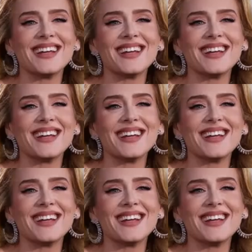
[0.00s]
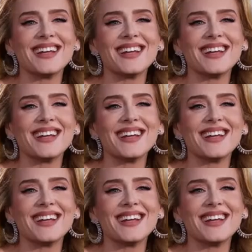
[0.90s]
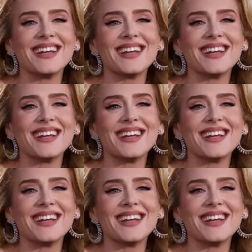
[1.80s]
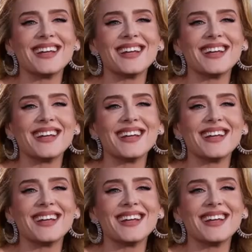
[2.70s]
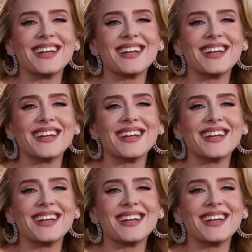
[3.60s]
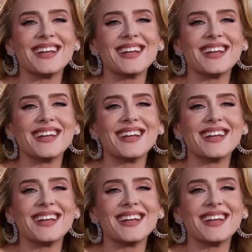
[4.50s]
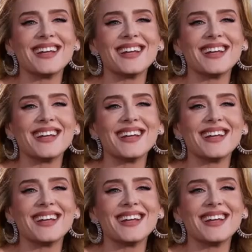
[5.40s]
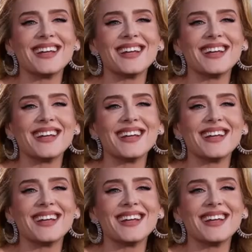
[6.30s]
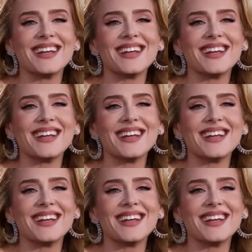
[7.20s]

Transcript: [no speech]